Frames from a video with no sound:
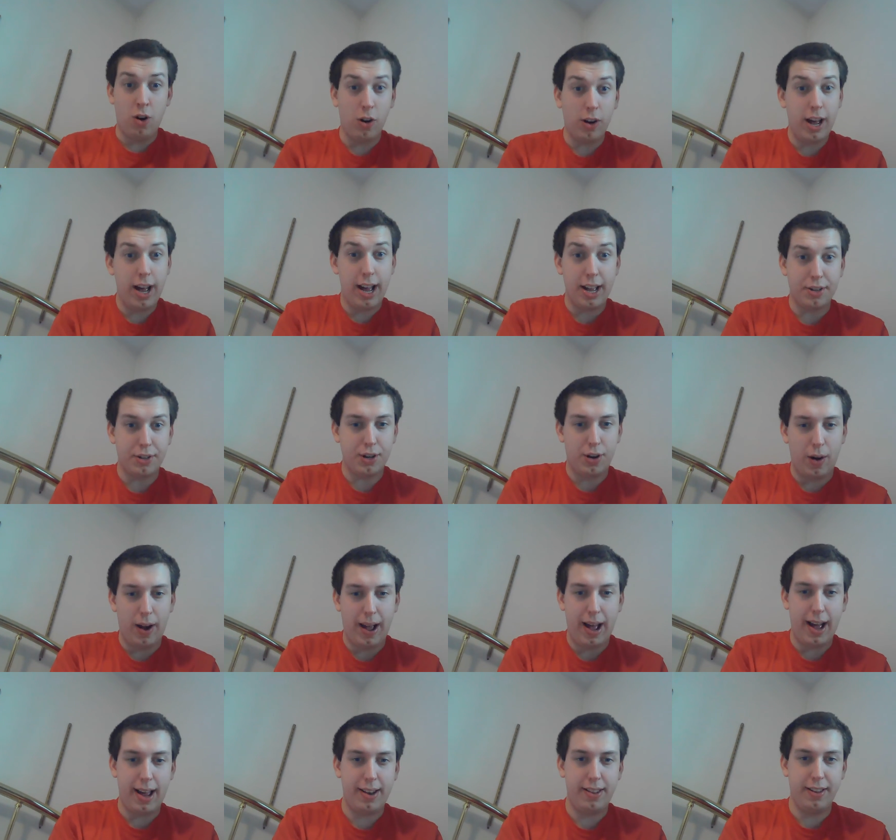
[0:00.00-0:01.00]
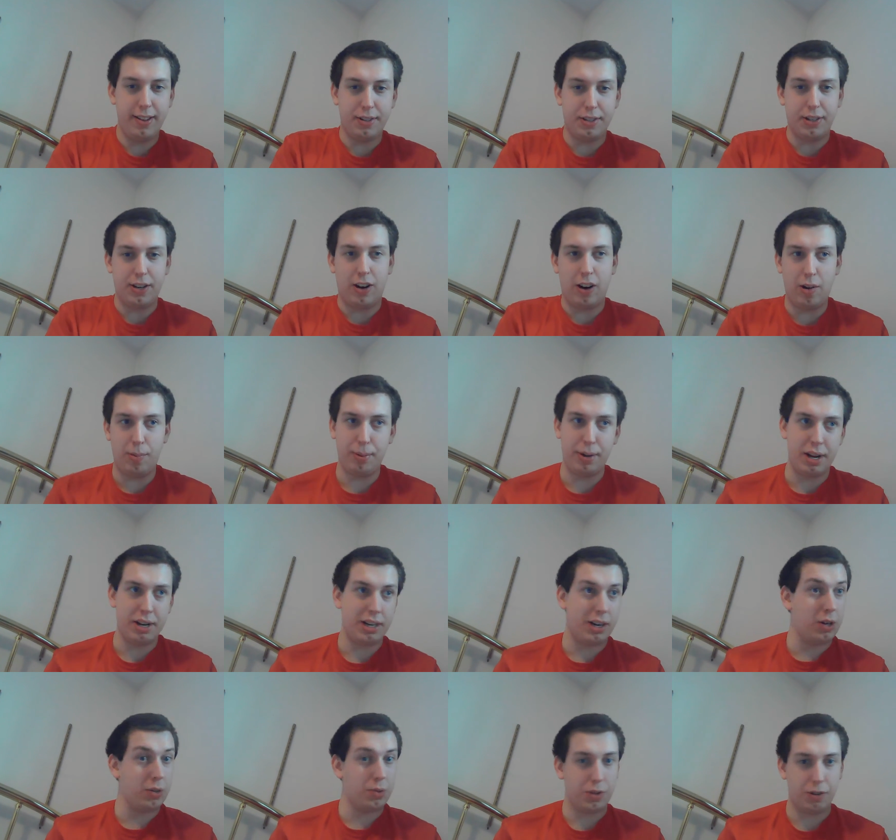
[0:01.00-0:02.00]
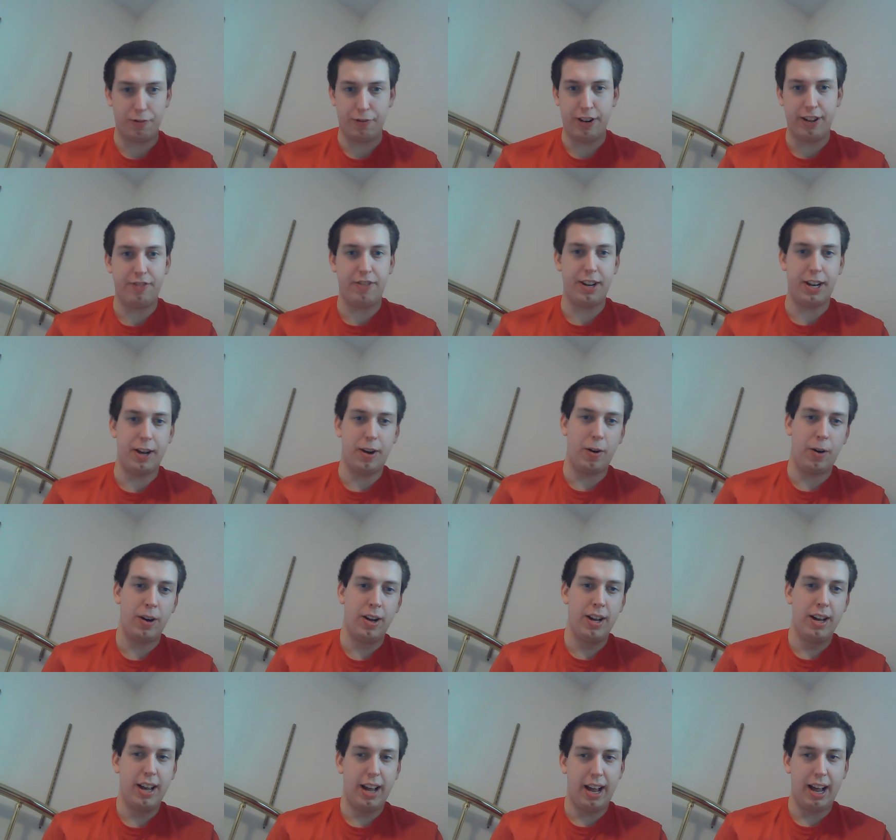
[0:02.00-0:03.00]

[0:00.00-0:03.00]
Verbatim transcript: Okay, so I had this all planned out 12 minute video,